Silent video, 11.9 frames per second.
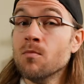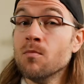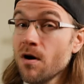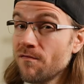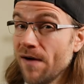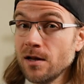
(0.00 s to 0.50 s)

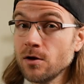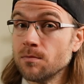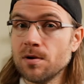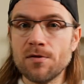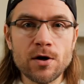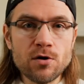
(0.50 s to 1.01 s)
more
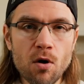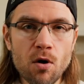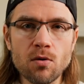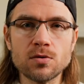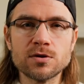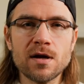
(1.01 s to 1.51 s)
valuable than
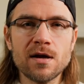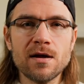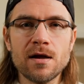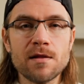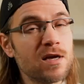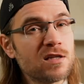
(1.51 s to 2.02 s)
gold.
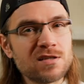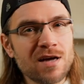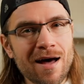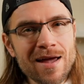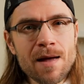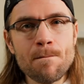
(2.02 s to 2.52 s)
The
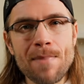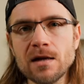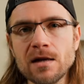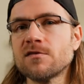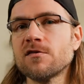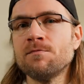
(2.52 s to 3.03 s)
entire
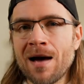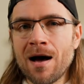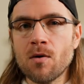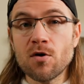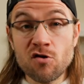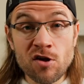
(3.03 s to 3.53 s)
balance of
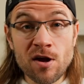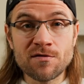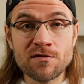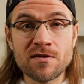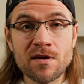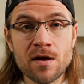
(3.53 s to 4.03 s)
power
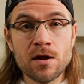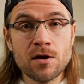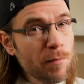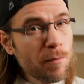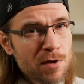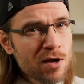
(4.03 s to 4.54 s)
shifts,
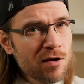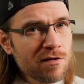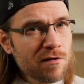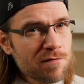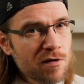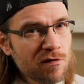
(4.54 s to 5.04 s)
not because
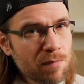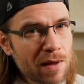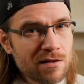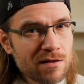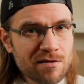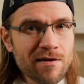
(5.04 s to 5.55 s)
of the
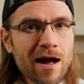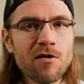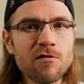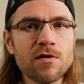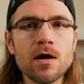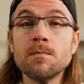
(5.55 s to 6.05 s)
spell
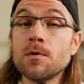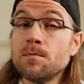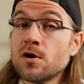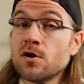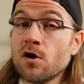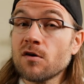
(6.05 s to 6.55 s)
itself, but
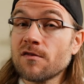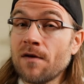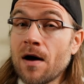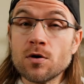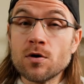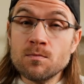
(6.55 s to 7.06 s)
because of
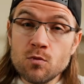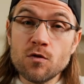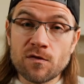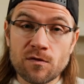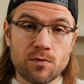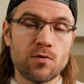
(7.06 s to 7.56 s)
how it
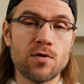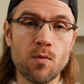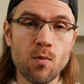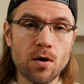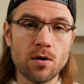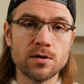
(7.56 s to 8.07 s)
moves through your
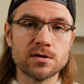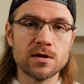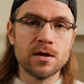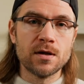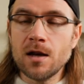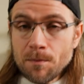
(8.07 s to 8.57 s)
world.
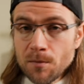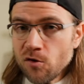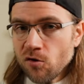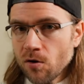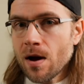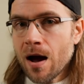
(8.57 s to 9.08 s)
Let me
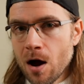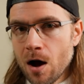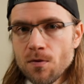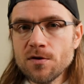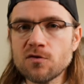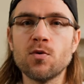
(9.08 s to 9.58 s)
show you how
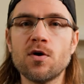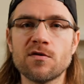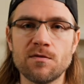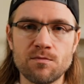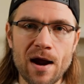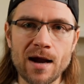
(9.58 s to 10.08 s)
this works
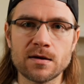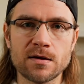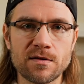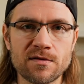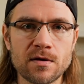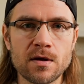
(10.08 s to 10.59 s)
in
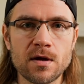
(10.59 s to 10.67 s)
practice.